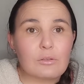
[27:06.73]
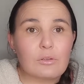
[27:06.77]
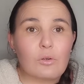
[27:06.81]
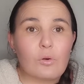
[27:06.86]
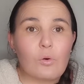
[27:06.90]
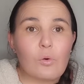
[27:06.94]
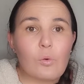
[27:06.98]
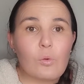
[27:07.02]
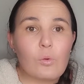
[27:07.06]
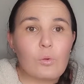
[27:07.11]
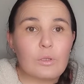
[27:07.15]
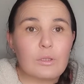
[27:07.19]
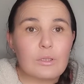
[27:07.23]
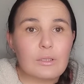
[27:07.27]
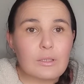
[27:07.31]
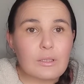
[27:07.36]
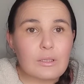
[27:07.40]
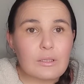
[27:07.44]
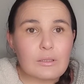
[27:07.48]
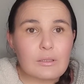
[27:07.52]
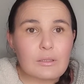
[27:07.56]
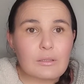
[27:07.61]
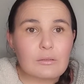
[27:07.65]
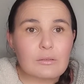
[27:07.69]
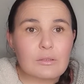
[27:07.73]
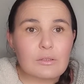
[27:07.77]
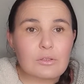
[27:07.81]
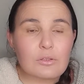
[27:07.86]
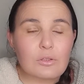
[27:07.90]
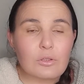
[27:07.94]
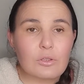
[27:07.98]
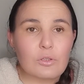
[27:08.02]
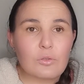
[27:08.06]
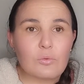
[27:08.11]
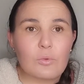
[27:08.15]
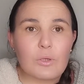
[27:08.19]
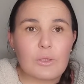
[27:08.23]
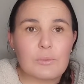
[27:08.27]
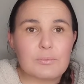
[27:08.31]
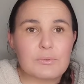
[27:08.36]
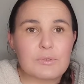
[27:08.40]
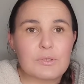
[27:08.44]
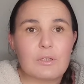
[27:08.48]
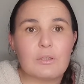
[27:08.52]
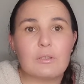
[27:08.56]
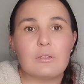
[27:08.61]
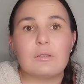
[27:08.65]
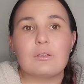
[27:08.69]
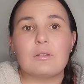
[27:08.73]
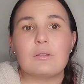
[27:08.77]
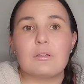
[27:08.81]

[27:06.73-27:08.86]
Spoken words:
All the details is on the website,